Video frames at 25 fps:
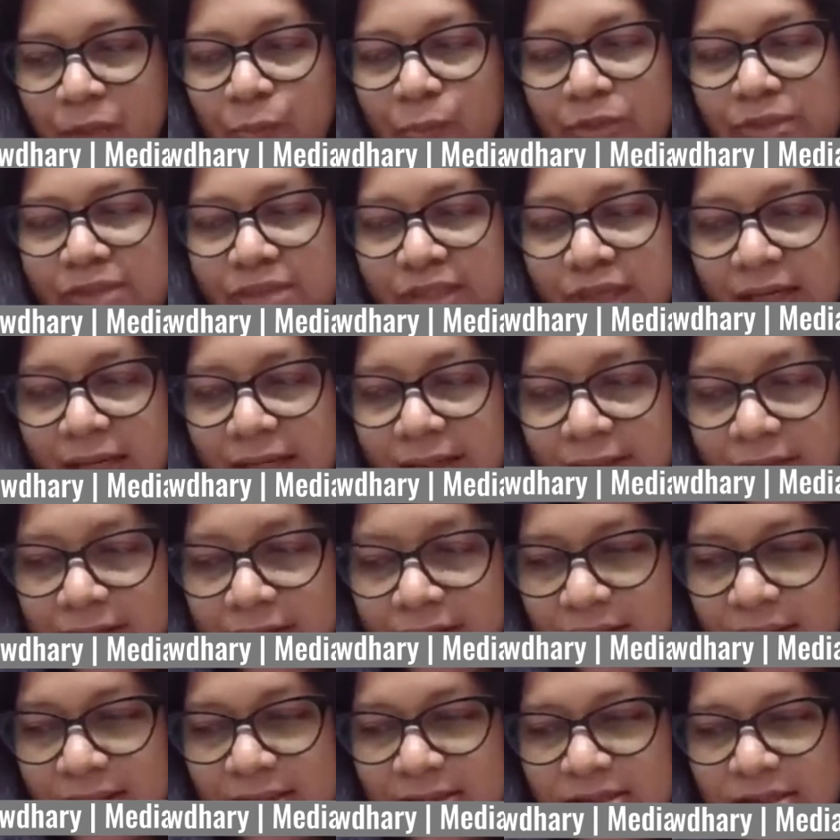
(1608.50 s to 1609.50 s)
which
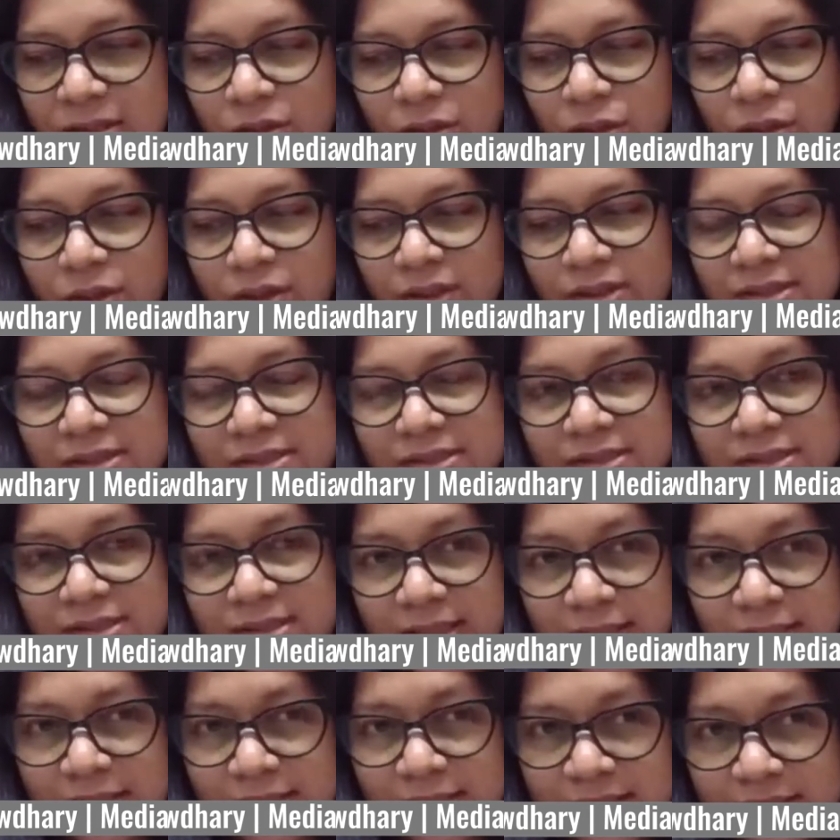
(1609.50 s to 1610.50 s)
addressed on
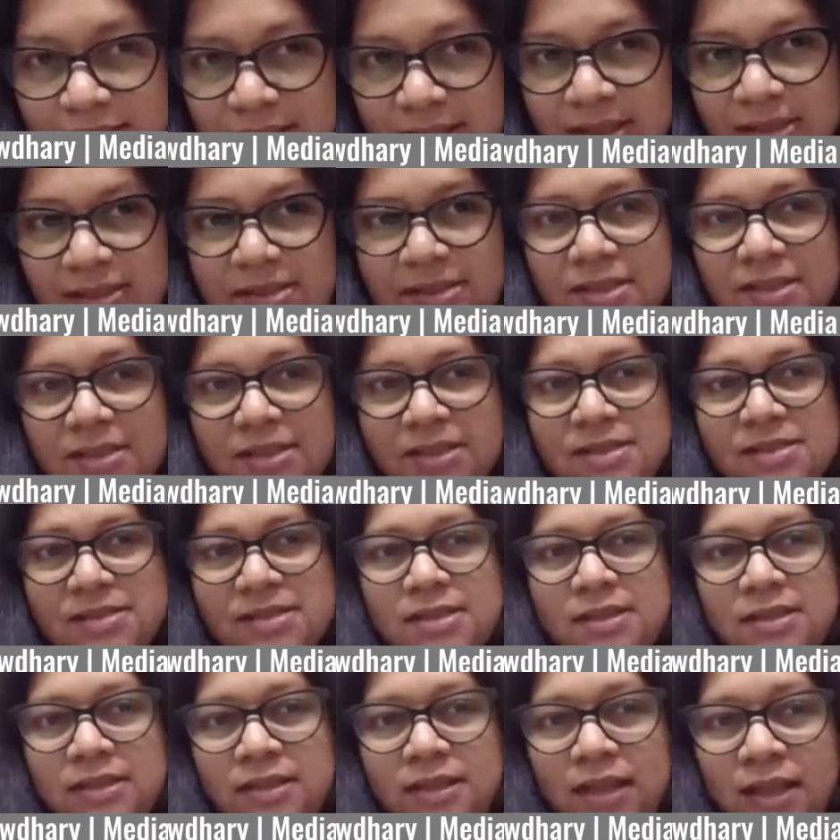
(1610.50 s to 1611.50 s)

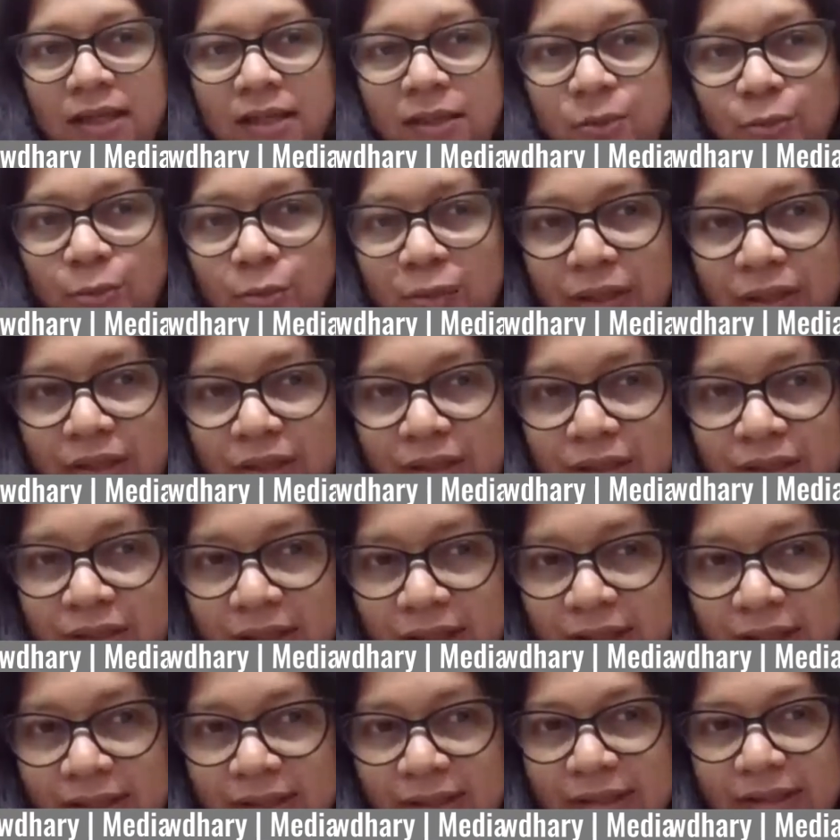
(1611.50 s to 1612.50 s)
successes that were
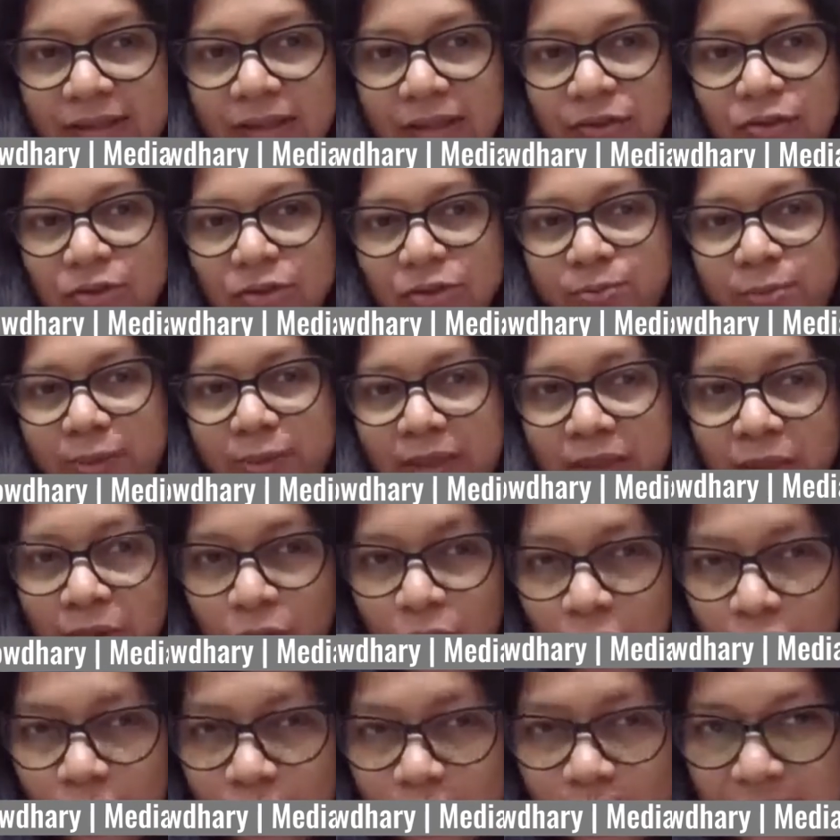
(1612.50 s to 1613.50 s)
carried out by
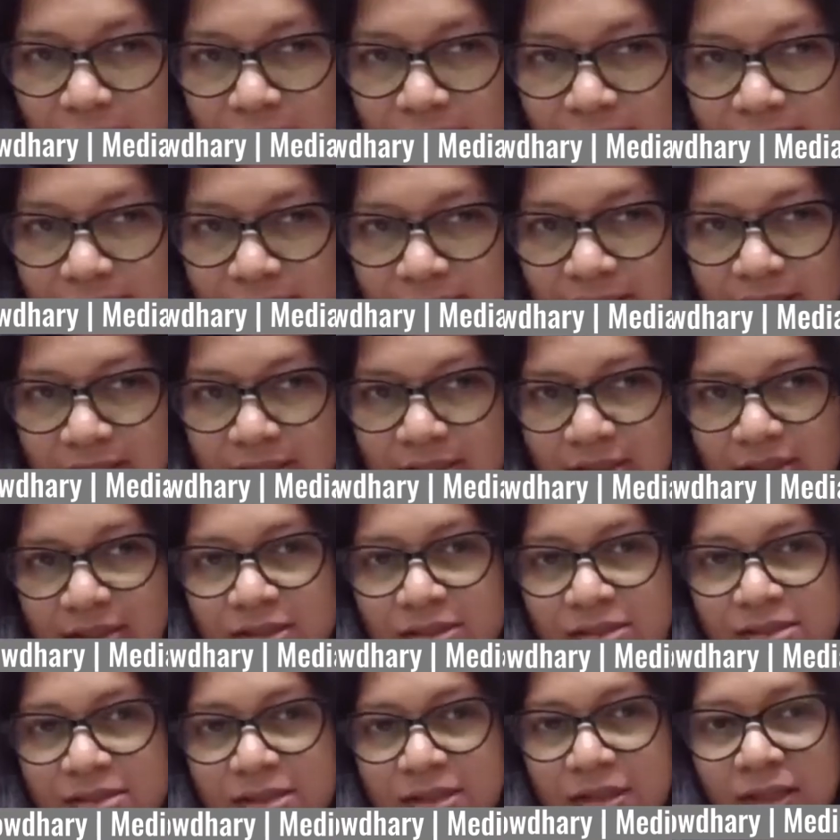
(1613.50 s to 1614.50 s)

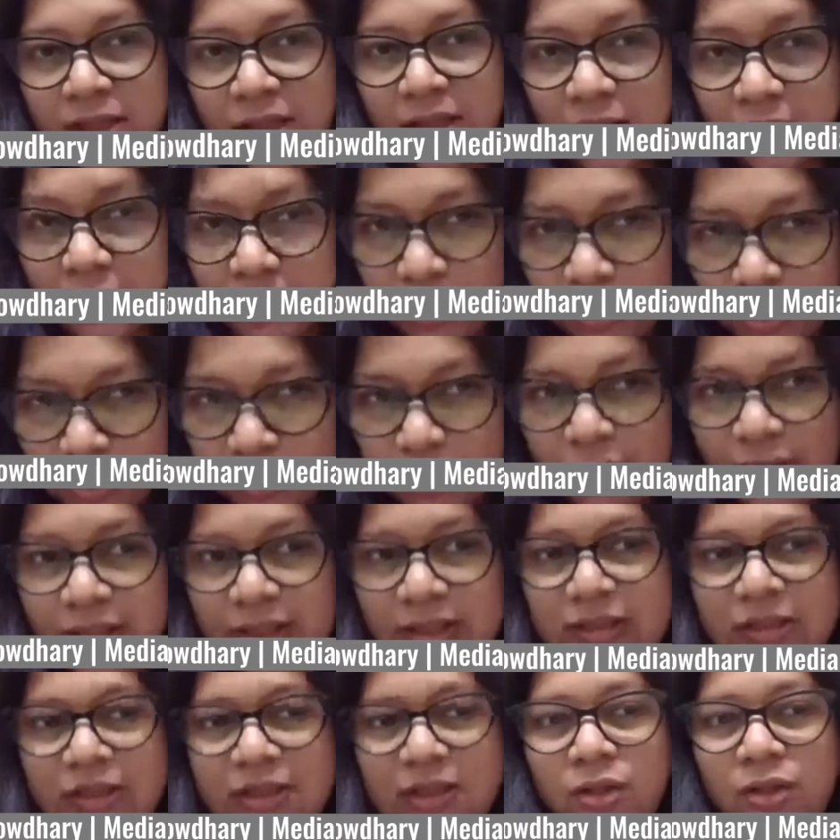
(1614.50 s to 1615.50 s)
organizations
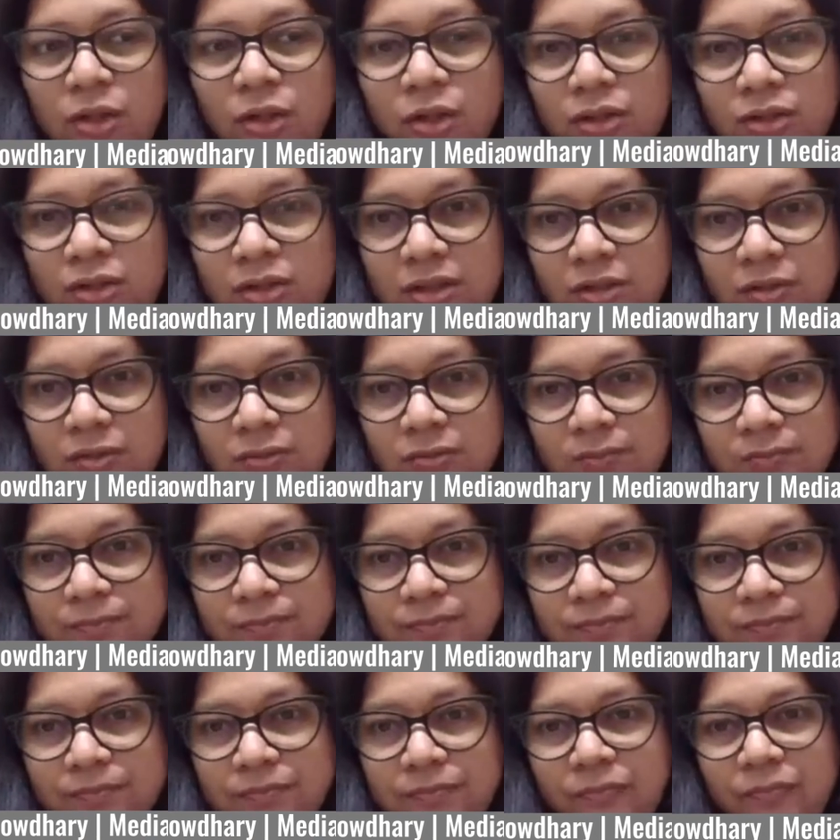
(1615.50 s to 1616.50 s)
during the lockdown,
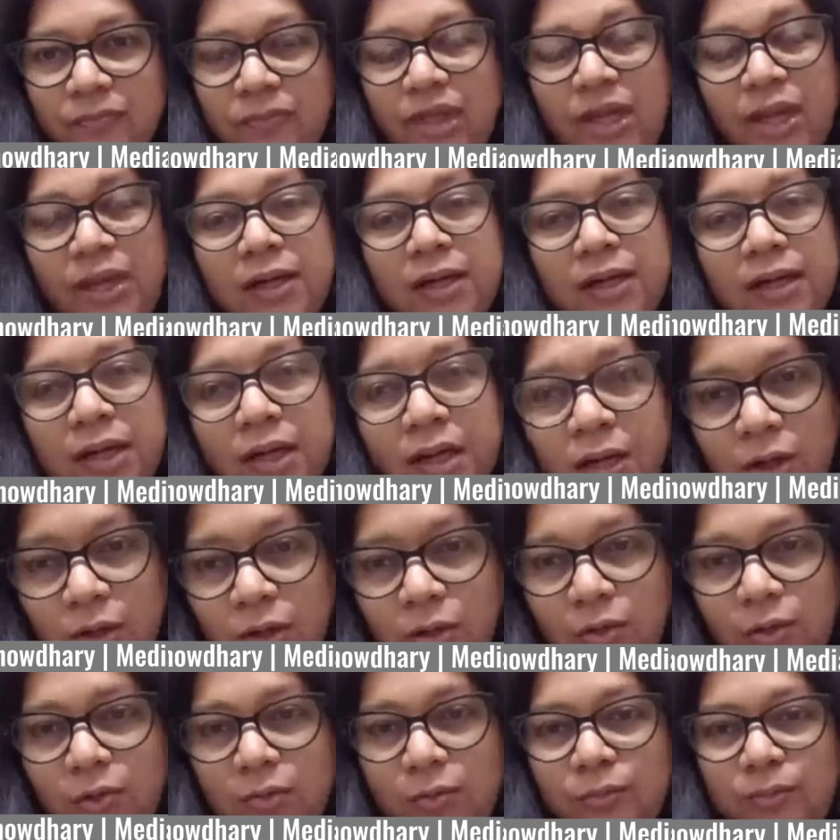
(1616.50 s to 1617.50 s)
and
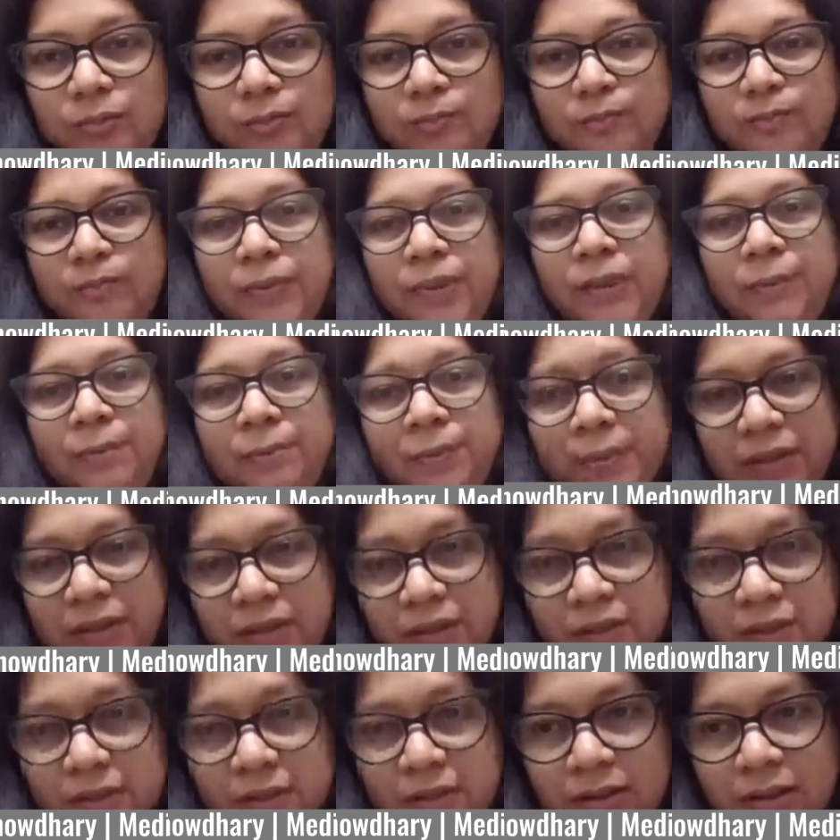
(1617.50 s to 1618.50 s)
how
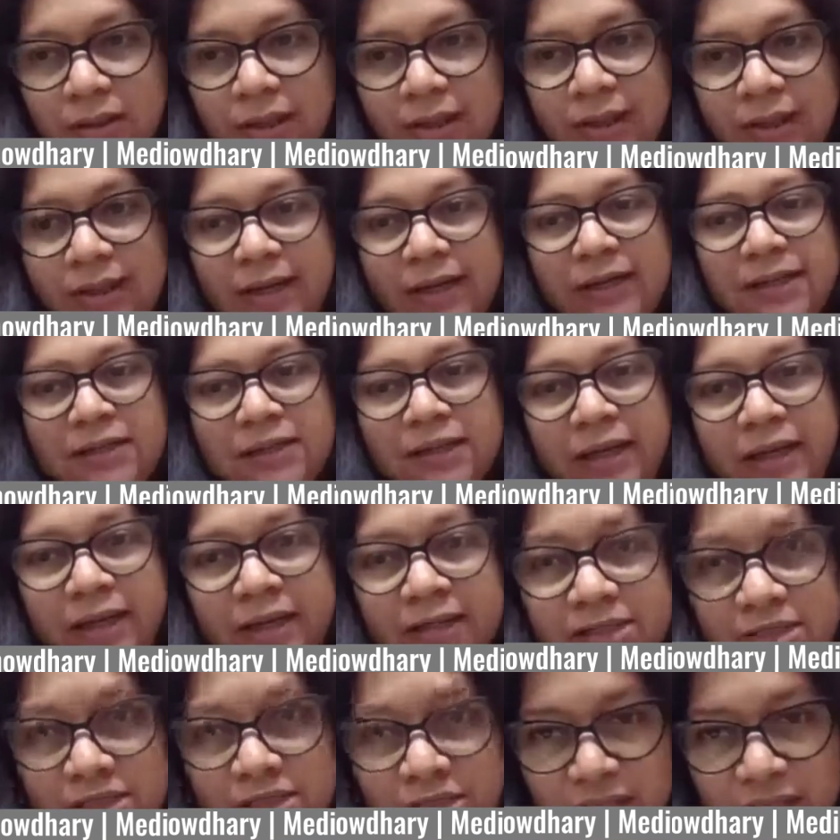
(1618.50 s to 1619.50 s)
people and
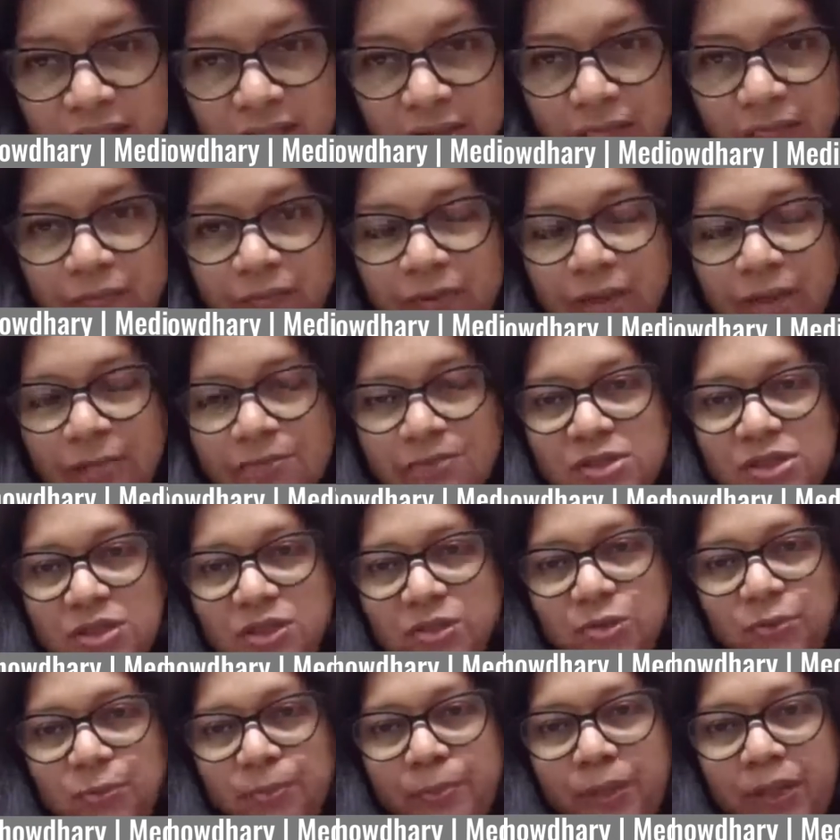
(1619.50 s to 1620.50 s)
HR comes
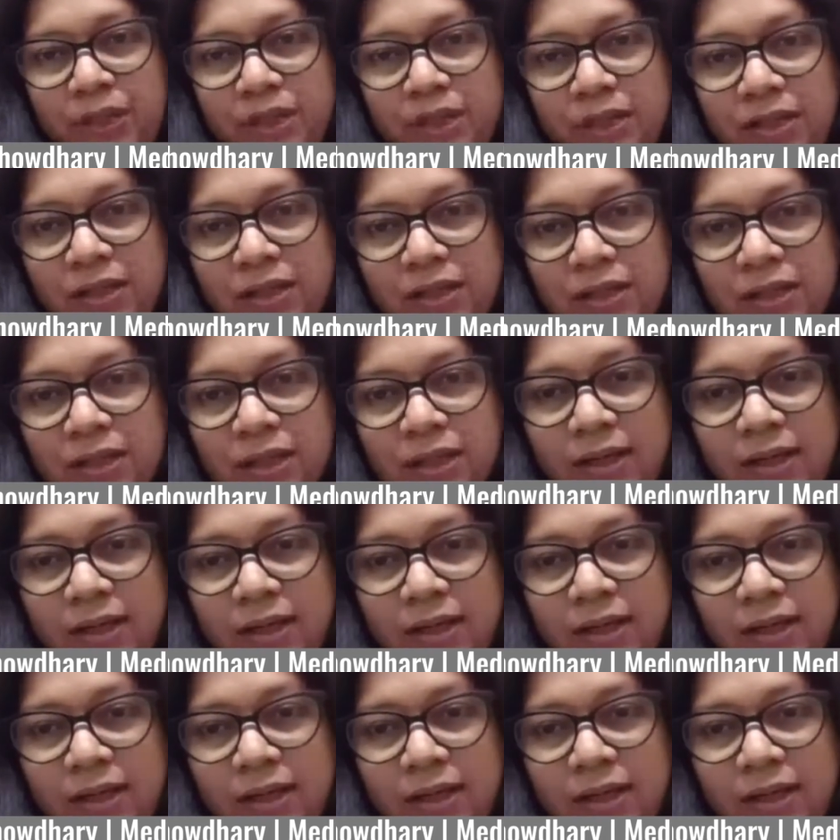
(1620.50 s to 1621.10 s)
into play,